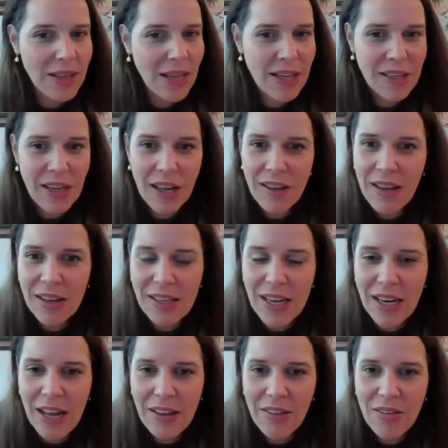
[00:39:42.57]
then it
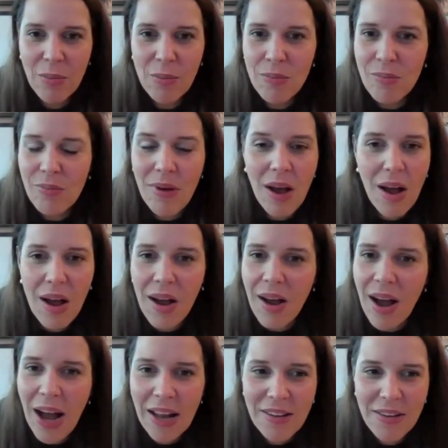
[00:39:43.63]
can add some
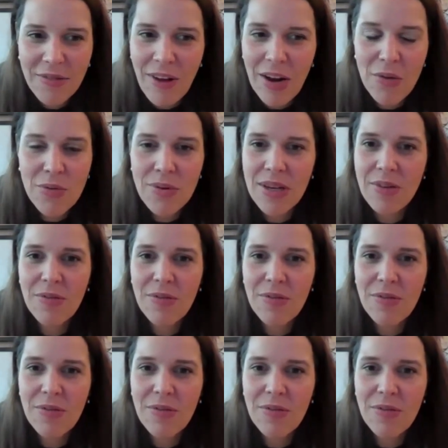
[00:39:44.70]
added value.